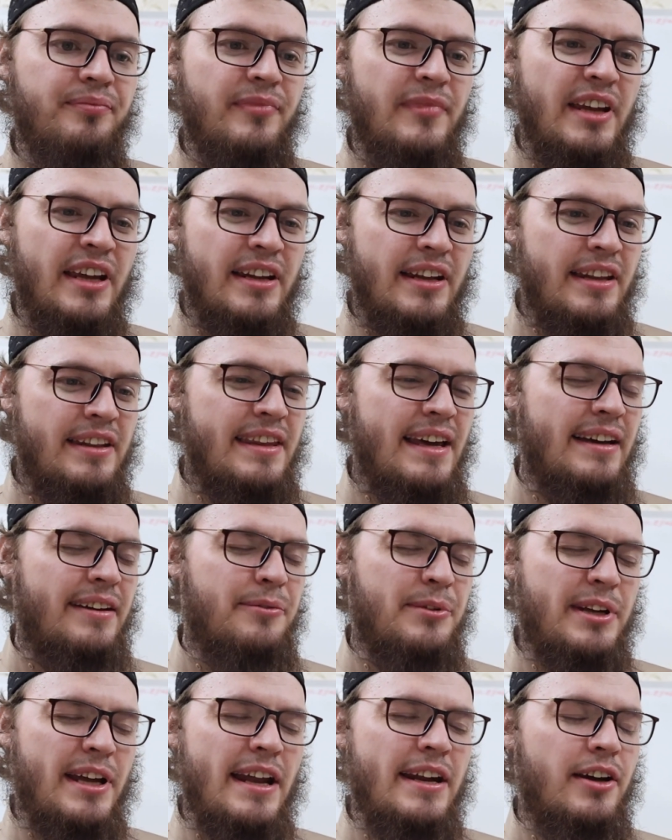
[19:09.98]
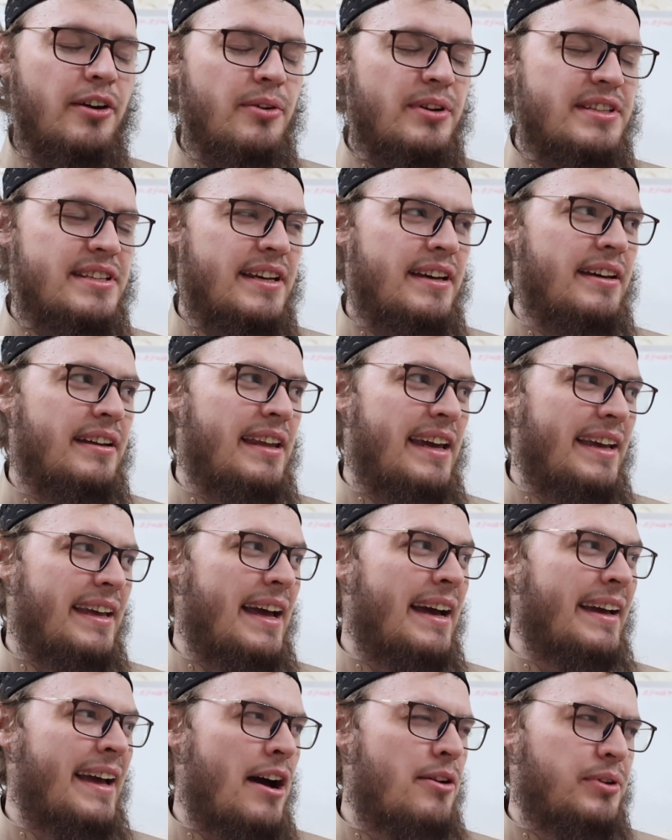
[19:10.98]
And that would kind of go into like
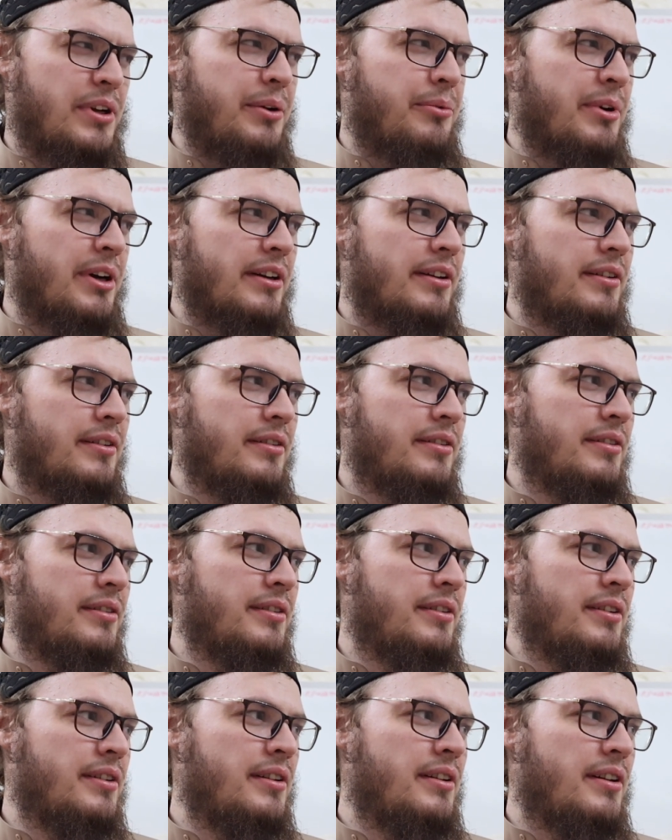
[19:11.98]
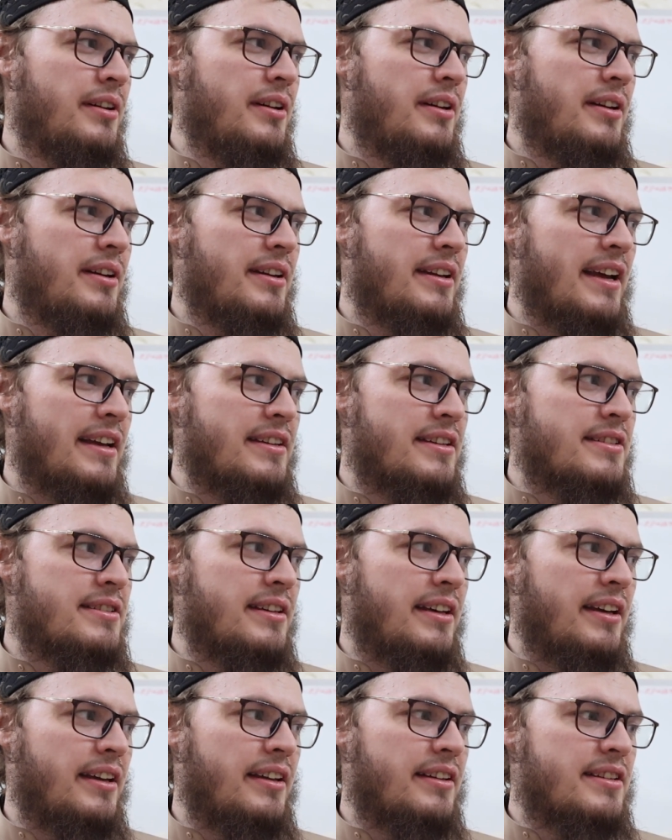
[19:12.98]
accounting work. You have to
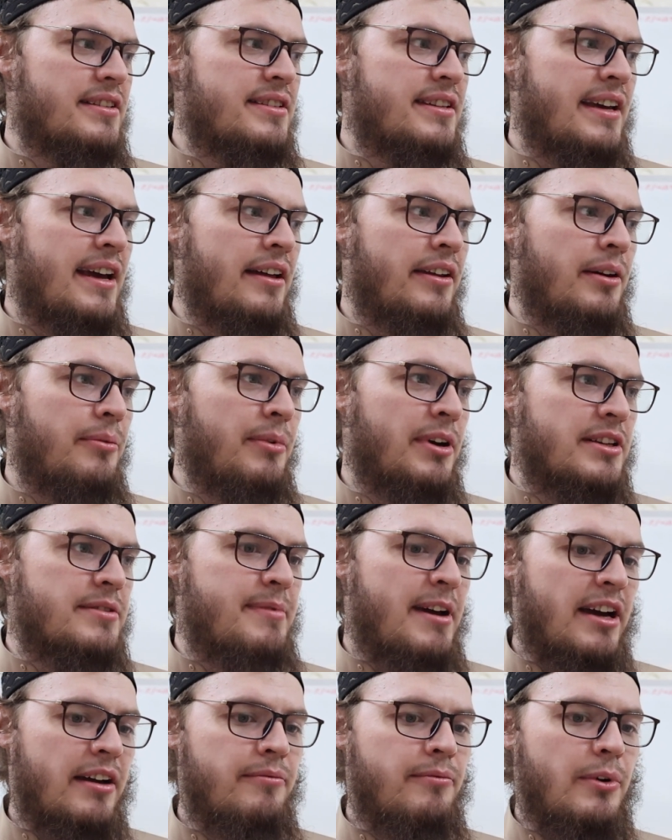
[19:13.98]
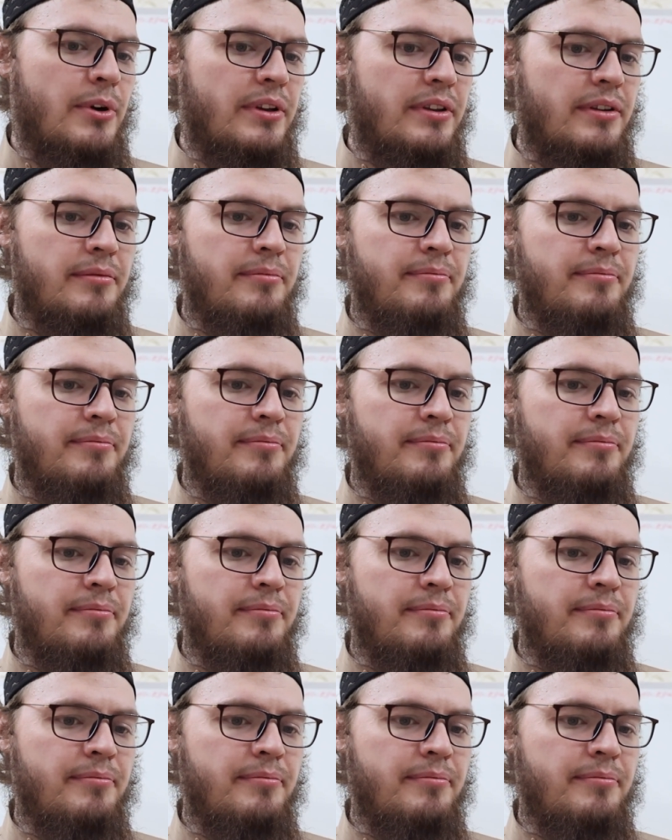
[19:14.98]
see how that works back and forth.